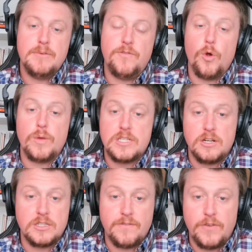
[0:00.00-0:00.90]
before we
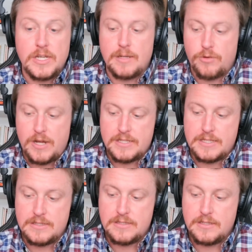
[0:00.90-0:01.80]
start the funding
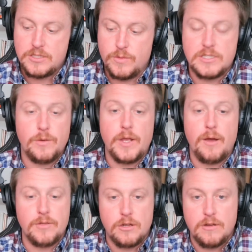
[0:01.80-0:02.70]
process. So what's going
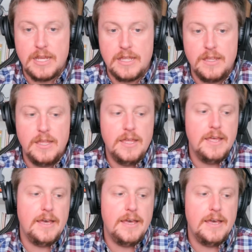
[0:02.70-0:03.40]
on with your credit?